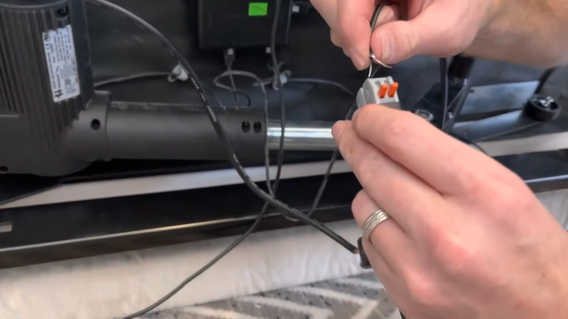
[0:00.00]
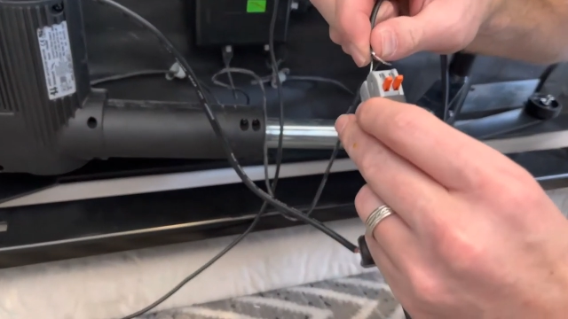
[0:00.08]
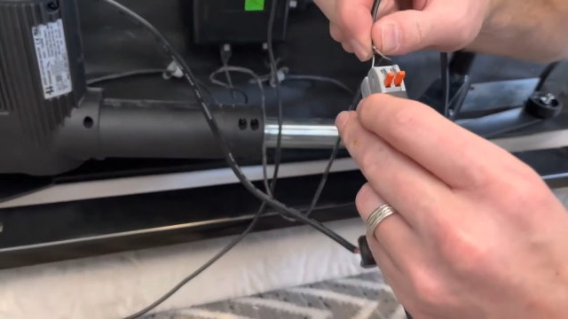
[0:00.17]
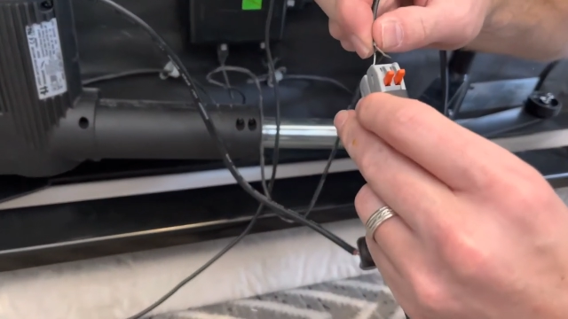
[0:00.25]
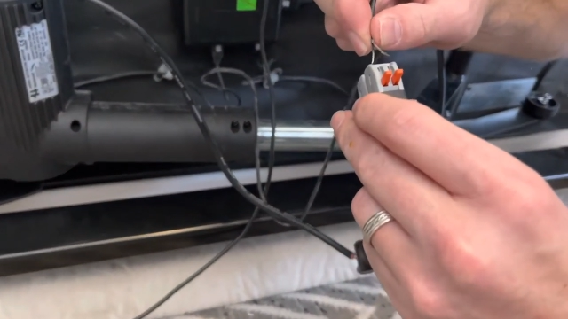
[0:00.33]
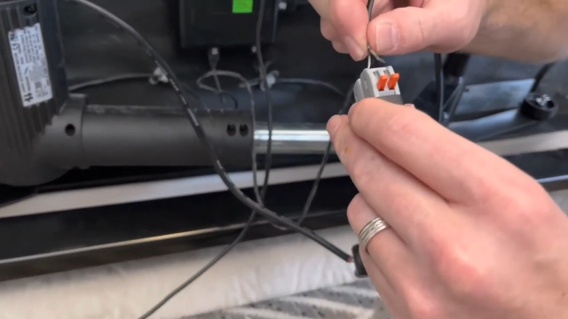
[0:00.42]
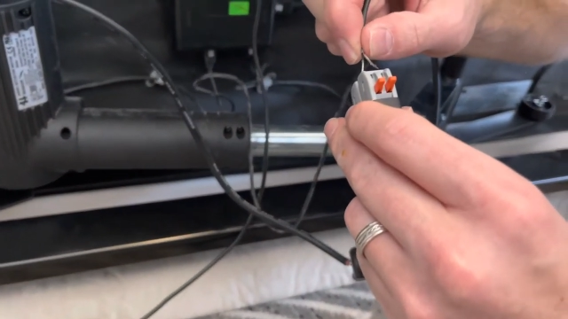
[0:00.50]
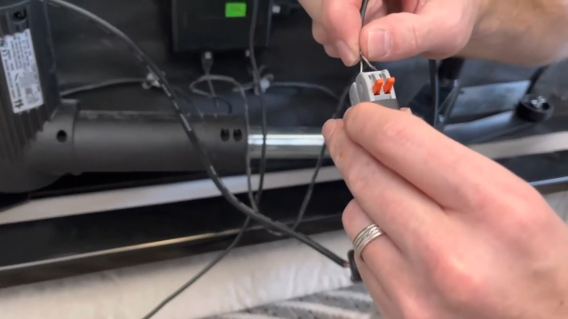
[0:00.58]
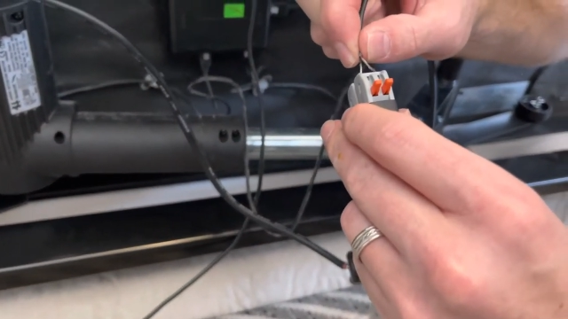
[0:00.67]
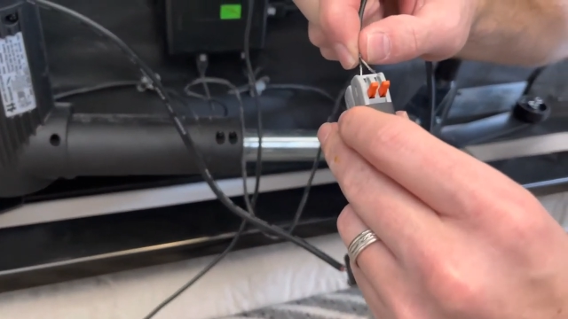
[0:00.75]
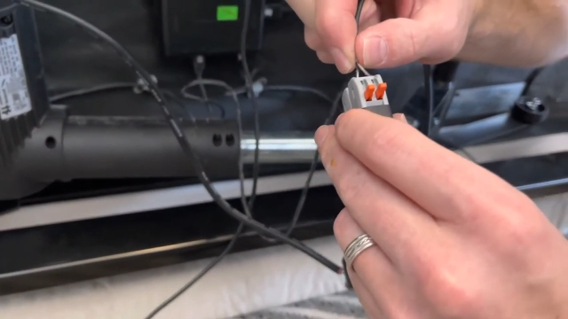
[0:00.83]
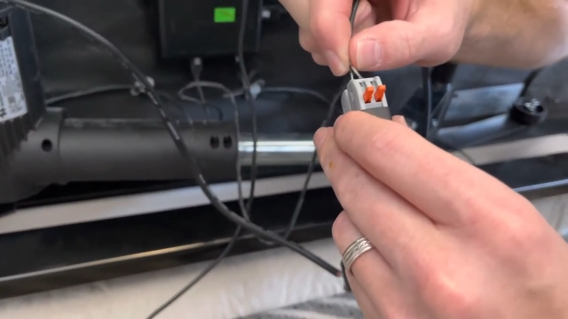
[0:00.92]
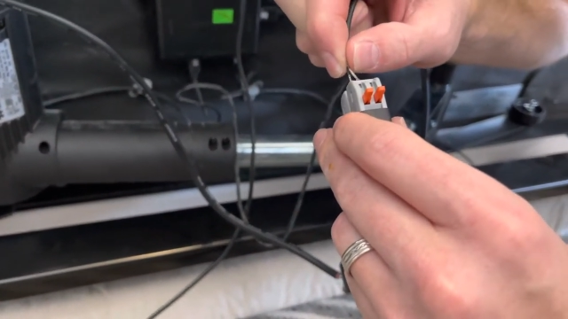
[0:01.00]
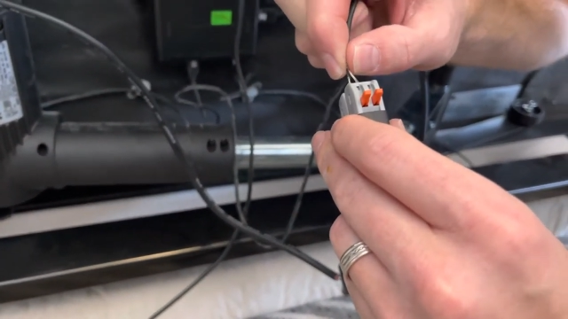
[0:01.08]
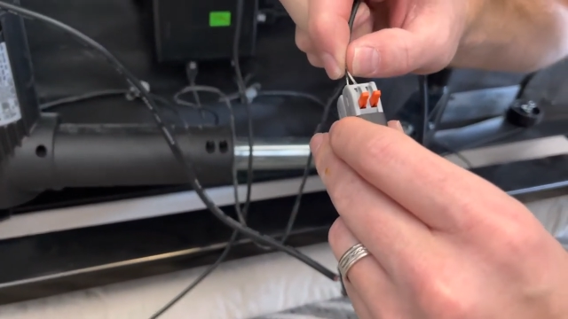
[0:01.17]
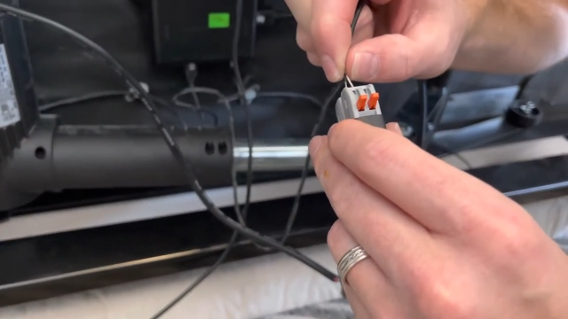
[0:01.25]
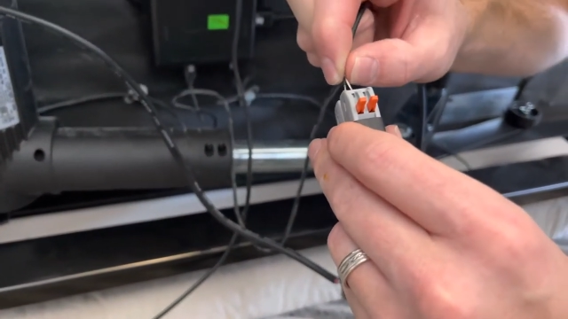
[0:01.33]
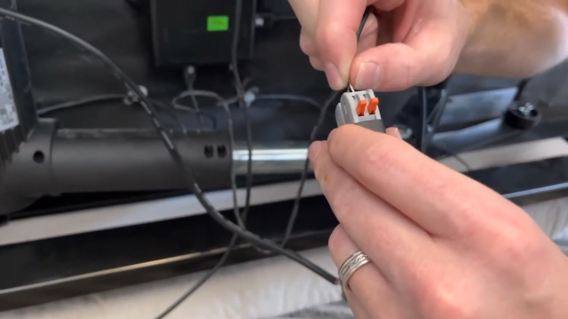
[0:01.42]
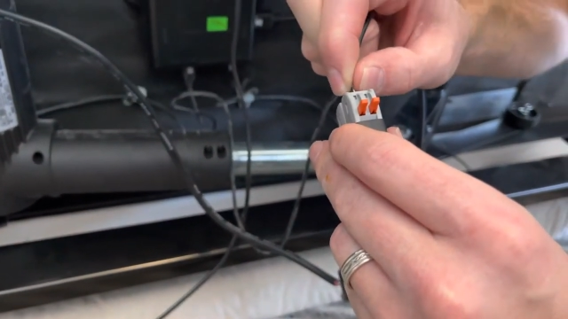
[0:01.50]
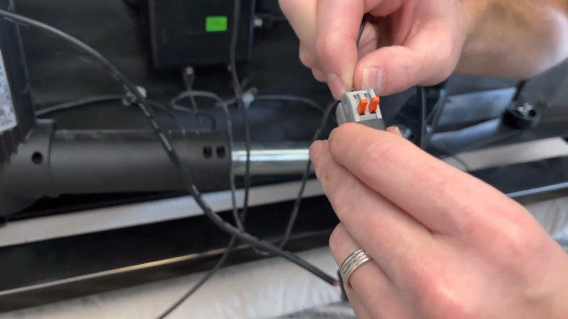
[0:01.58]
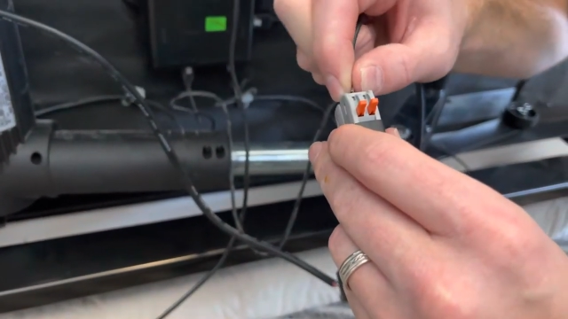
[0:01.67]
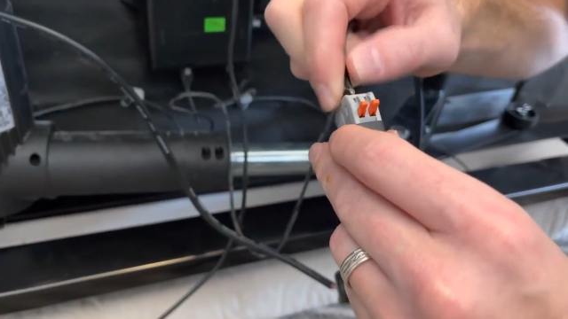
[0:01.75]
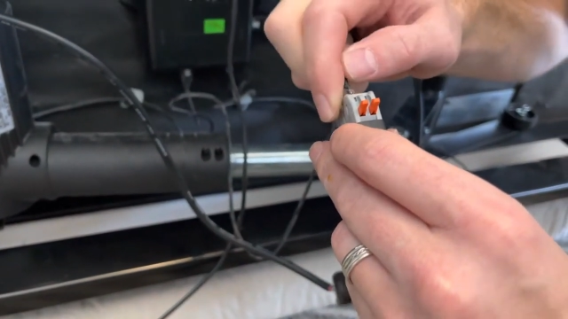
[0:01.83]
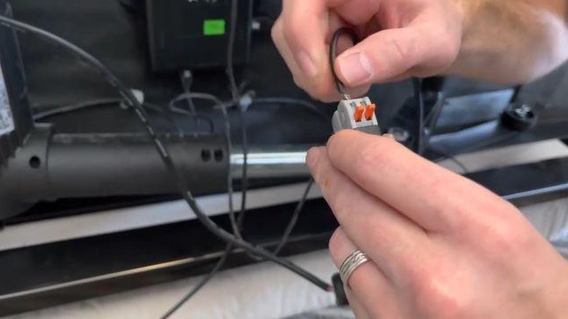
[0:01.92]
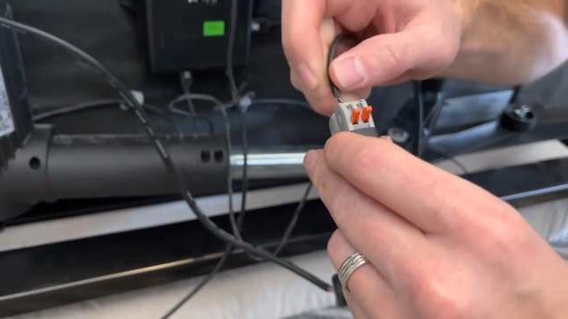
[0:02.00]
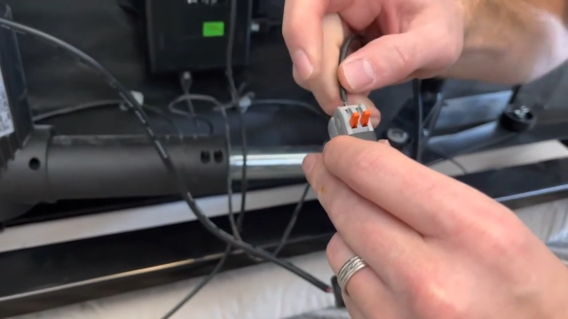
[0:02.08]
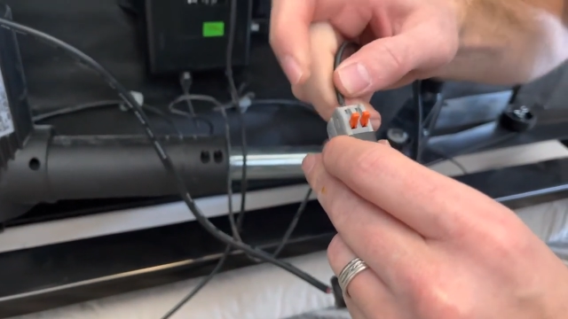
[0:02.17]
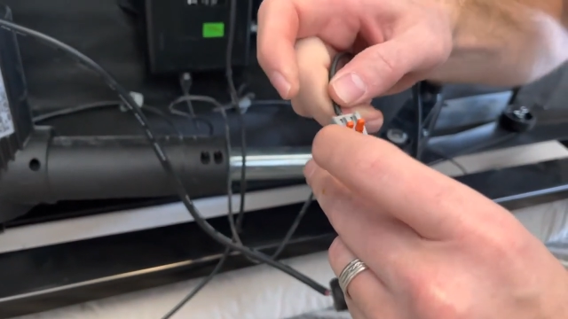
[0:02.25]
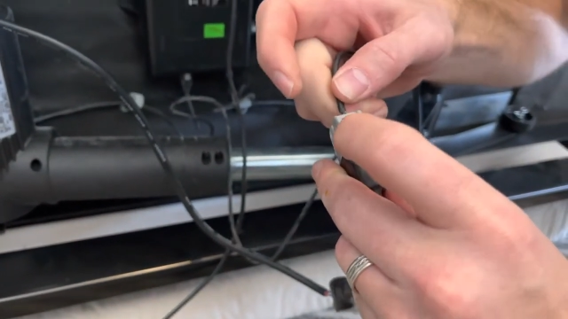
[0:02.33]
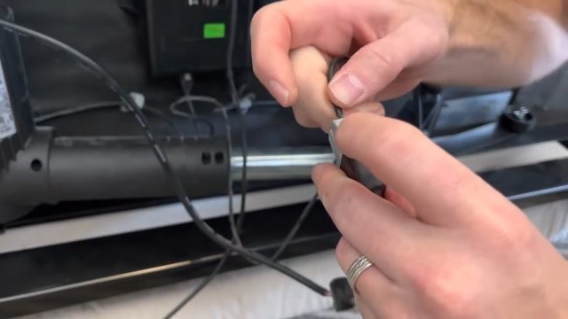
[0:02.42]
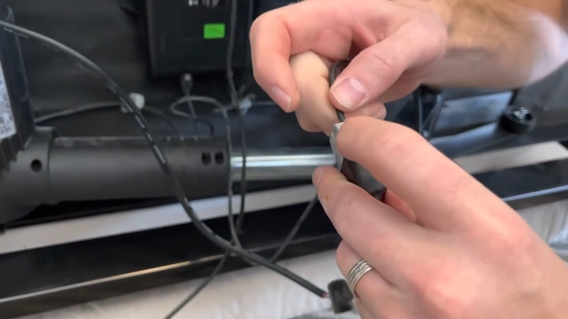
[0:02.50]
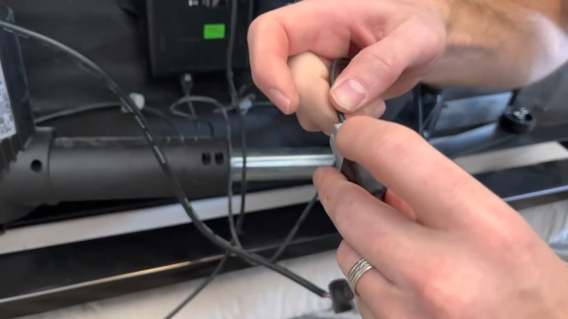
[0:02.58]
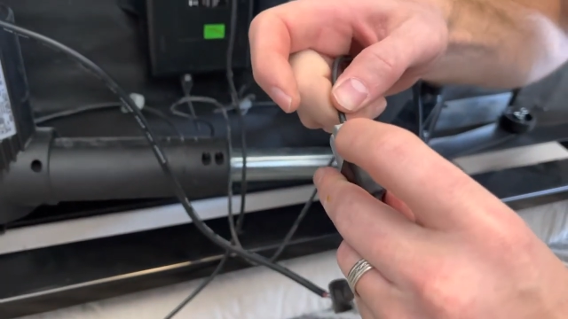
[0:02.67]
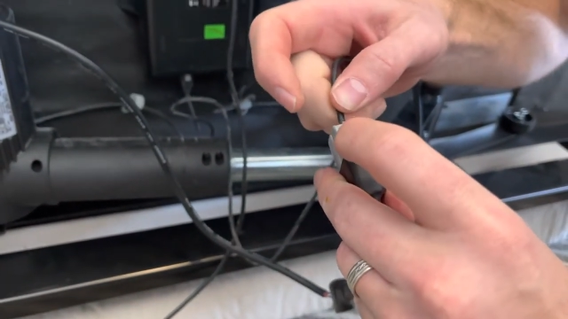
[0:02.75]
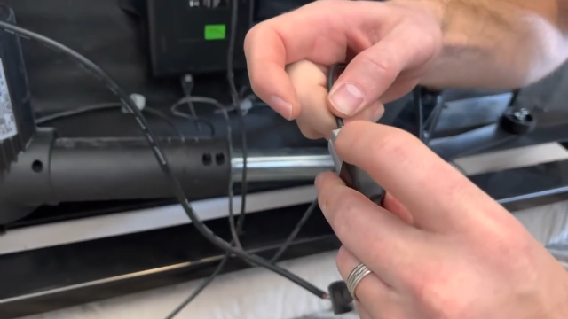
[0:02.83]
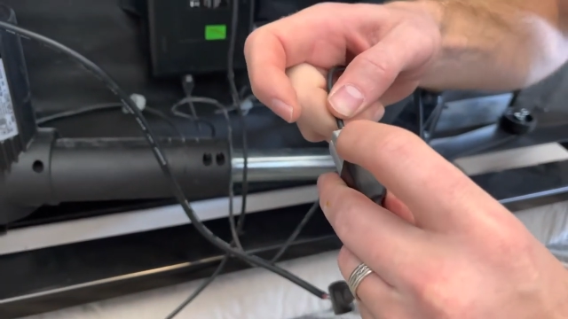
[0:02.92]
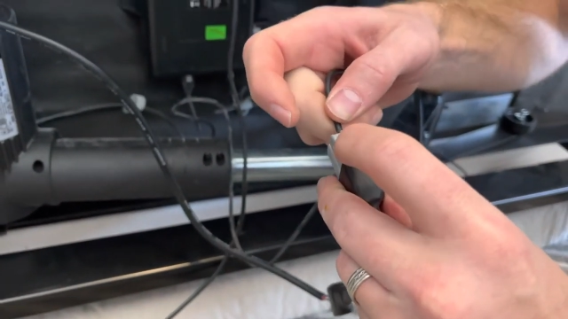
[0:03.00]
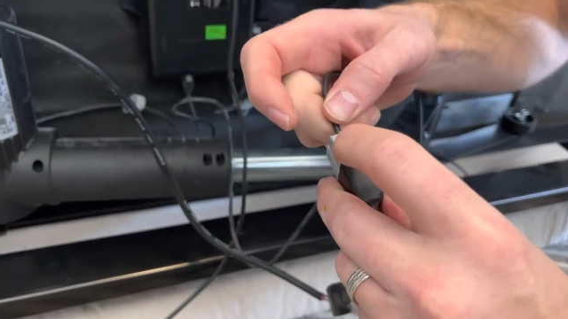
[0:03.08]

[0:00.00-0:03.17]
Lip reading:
[unreadable: no face in view]